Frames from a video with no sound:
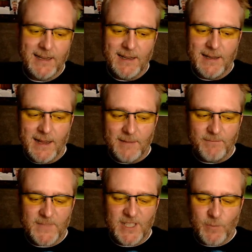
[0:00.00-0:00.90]
Um,
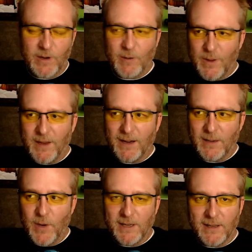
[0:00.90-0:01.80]
just wondering what they're gonna
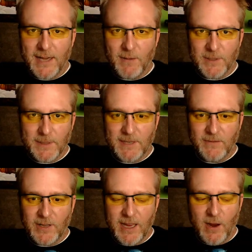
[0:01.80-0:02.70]
bring to the table
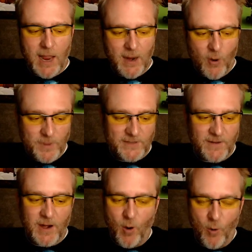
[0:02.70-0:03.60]
specifically. I hope it's a
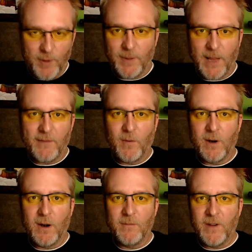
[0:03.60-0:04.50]
very open
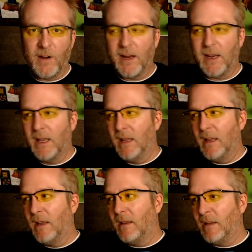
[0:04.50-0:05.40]
platform, very
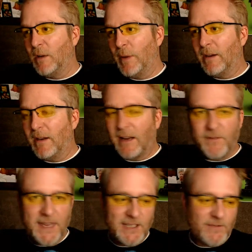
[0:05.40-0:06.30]
you know Internet of
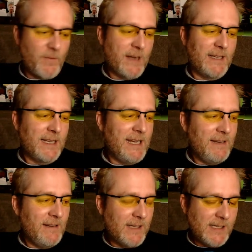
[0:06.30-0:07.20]
Things
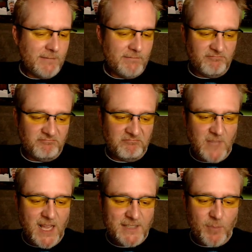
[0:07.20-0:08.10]
friendly, um,
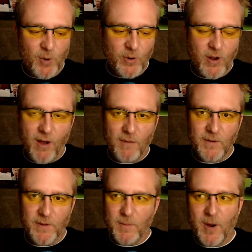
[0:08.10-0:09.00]
lots of protocol for
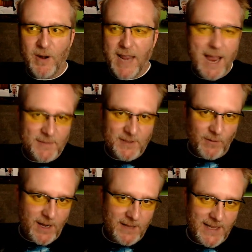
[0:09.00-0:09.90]
third-party apps to
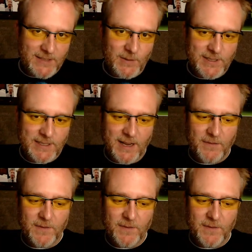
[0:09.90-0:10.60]
run, that sort of stuff.